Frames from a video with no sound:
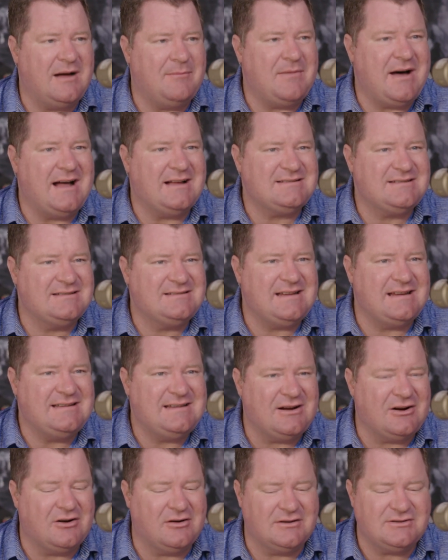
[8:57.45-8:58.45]
Hamas is a
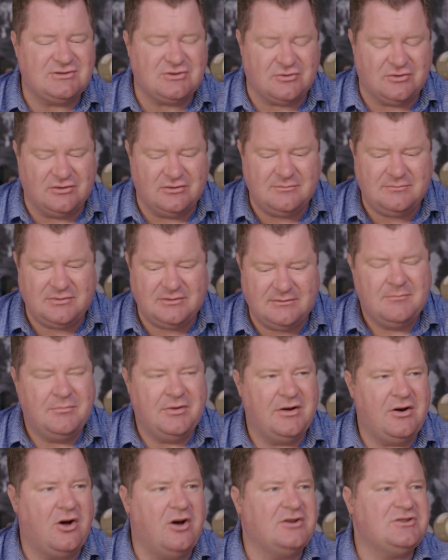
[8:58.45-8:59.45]
terrorist group,
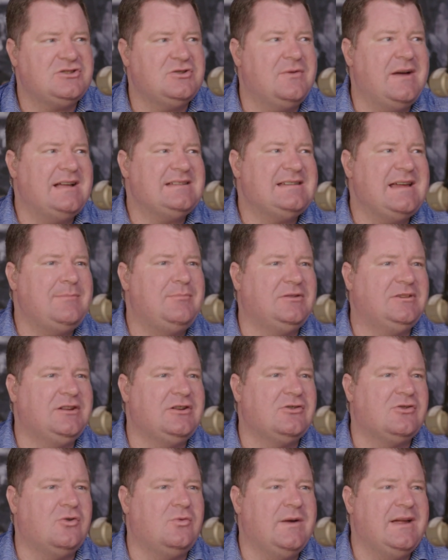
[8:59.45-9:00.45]
but also has a
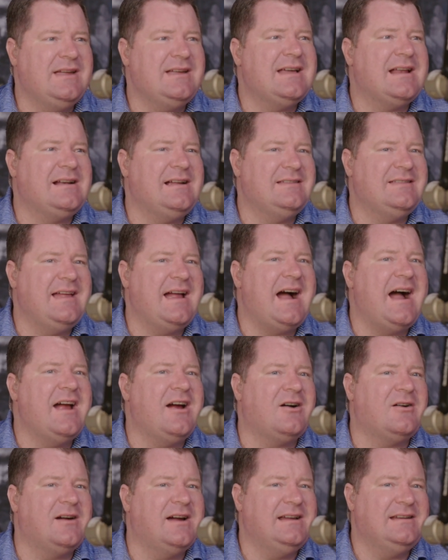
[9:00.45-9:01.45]
political wing, kind of like the
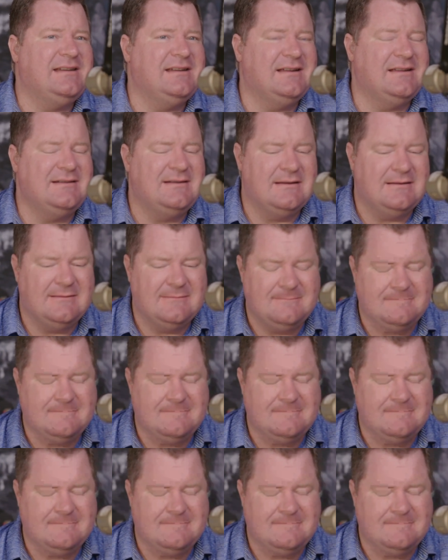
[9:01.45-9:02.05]
IRA did.